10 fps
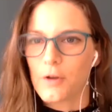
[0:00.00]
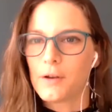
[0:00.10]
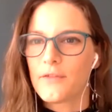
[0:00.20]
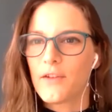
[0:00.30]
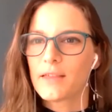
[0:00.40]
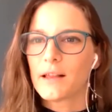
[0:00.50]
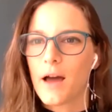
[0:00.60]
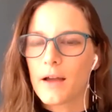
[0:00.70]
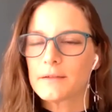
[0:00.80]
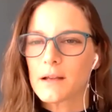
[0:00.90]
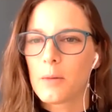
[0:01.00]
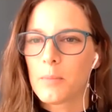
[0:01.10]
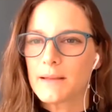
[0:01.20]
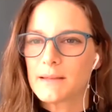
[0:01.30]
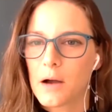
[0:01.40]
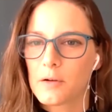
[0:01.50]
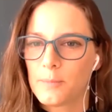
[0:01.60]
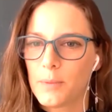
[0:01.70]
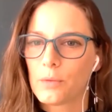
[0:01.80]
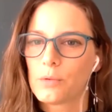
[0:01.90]
living the lifestyle myself,
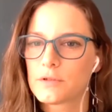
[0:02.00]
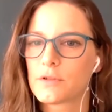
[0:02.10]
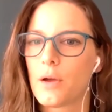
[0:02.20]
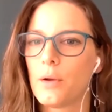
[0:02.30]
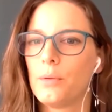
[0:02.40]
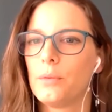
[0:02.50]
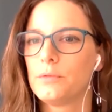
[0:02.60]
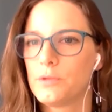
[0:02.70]
but also